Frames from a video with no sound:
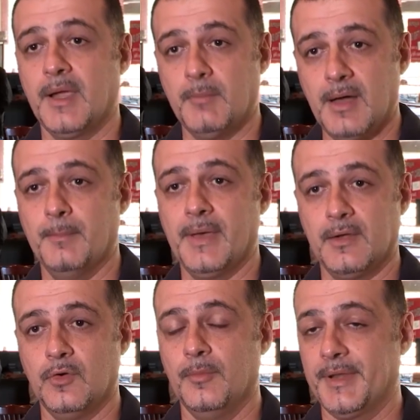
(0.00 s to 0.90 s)
my mom back
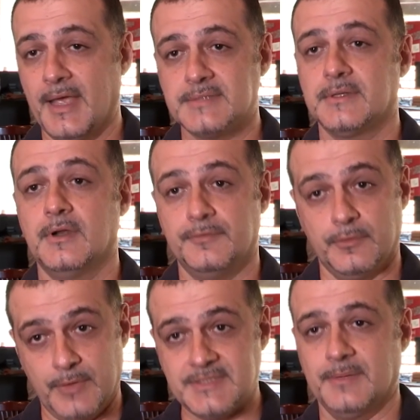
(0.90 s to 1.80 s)
home and asking her for
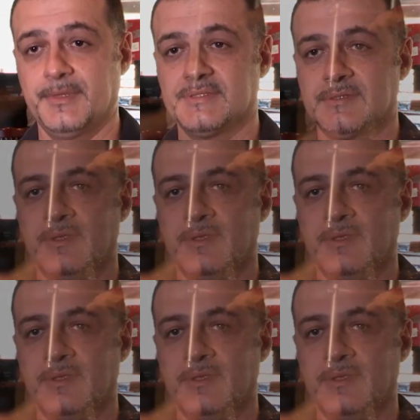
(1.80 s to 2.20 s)
recipes.